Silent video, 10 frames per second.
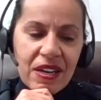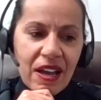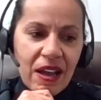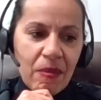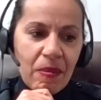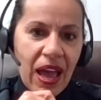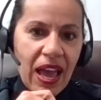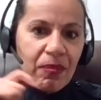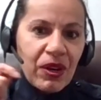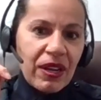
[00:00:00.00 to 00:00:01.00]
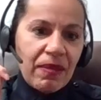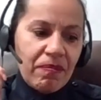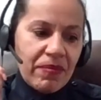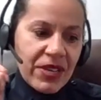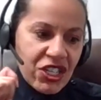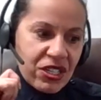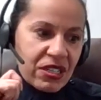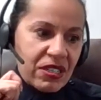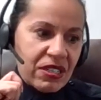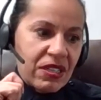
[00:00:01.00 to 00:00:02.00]
I am on a
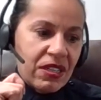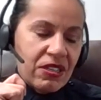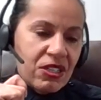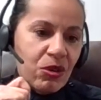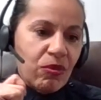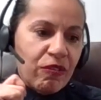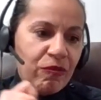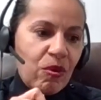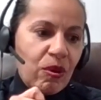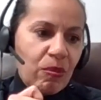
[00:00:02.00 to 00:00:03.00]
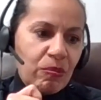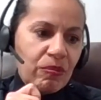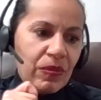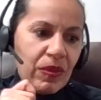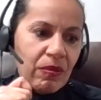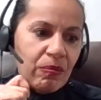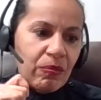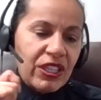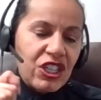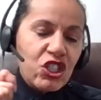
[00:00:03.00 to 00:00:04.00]
mission to reform
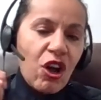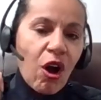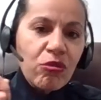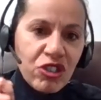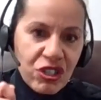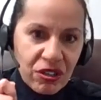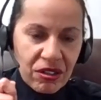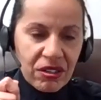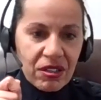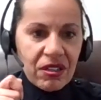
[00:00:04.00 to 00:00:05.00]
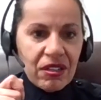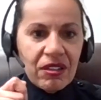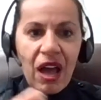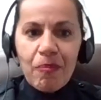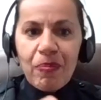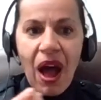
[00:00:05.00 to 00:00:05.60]
police culture, not